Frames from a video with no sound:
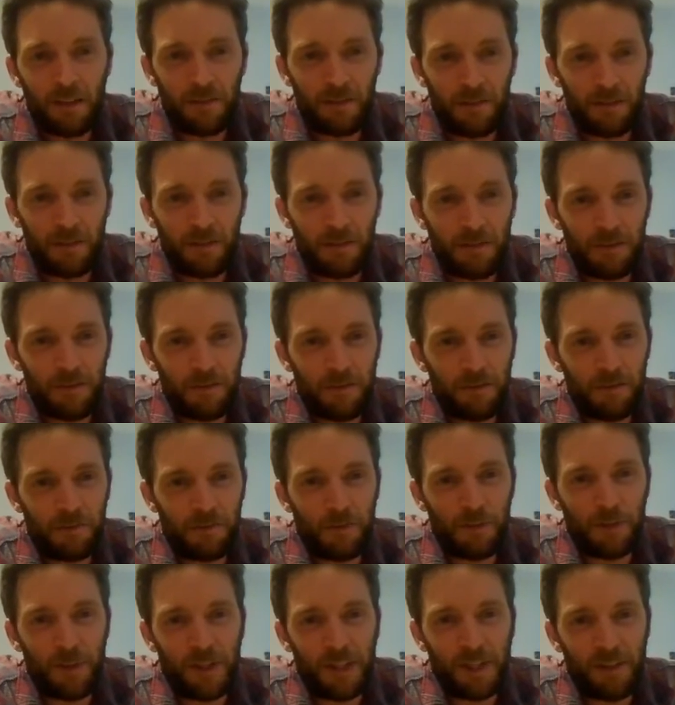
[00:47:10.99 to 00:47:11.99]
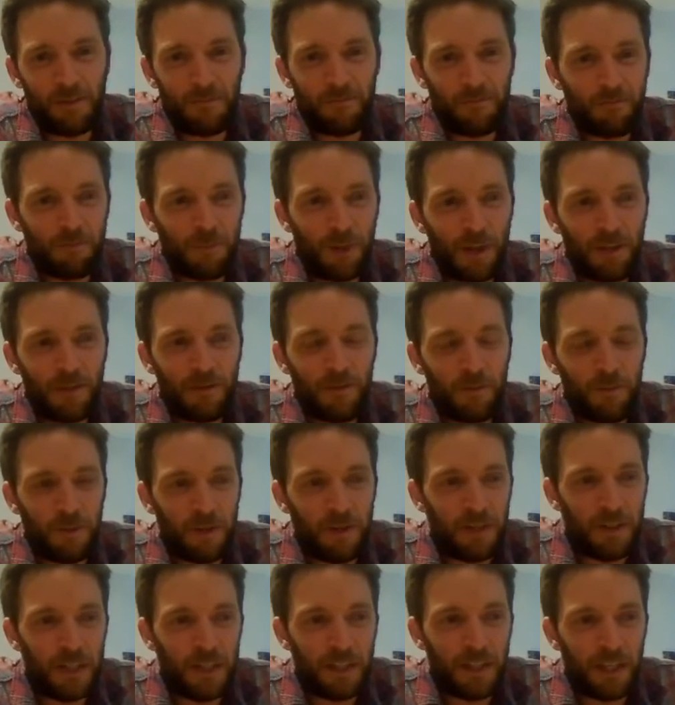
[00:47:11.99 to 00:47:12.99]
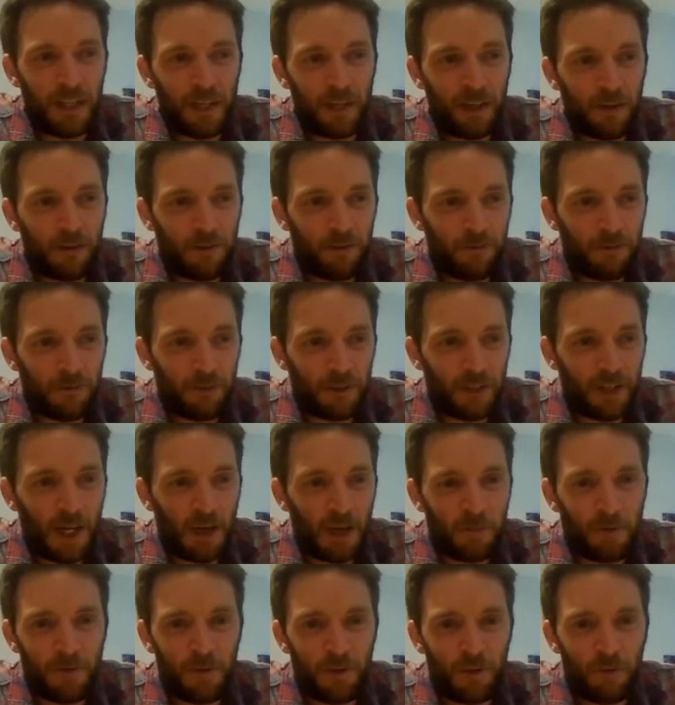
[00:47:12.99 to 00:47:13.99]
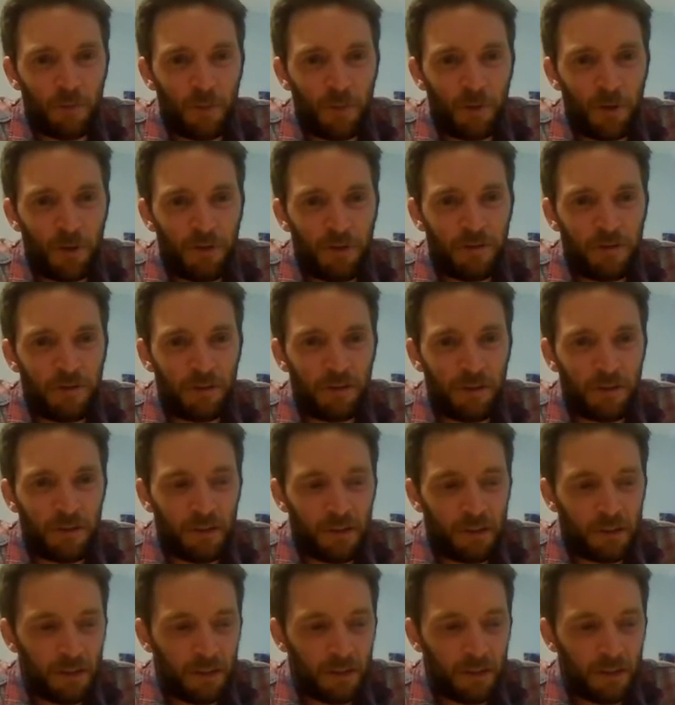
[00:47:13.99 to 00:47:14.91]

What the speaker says: So there's just a great possibility there of capturing moisture.